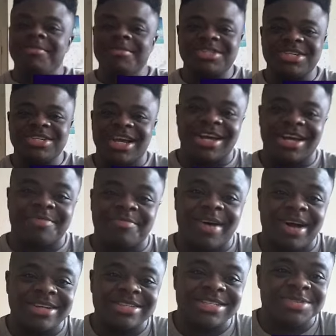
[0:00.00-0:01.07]
Yo, but I'm gonna try
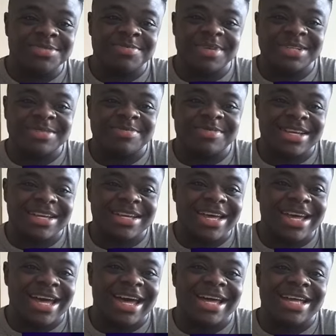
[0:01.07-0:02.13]
not to pause it too much,
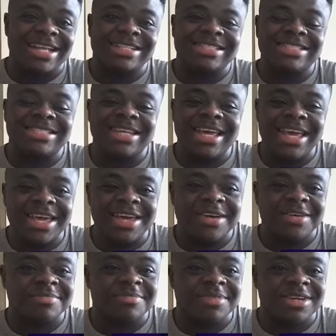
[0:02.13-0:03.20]
but god
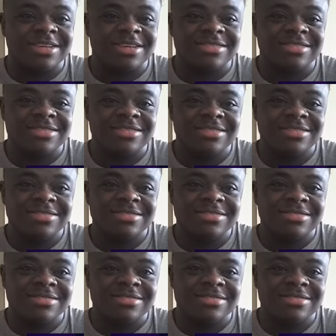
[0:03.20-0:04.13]
damn, bro.